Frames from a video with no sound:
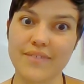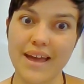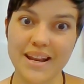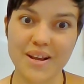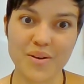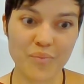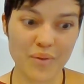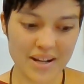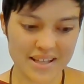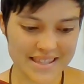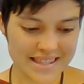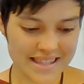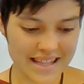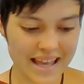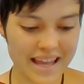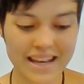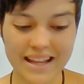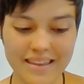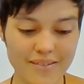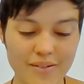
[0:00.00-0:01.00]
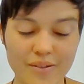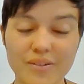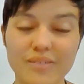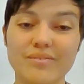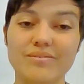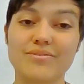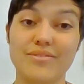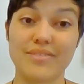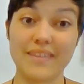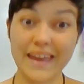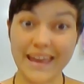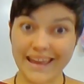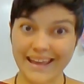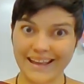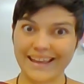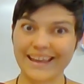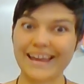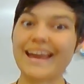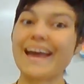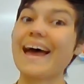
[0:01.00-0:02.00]

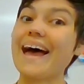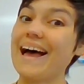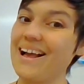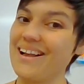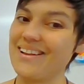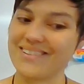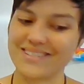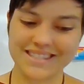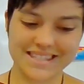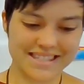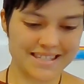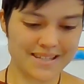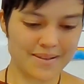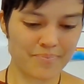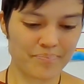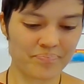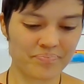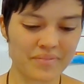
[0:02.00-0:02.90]
anything else.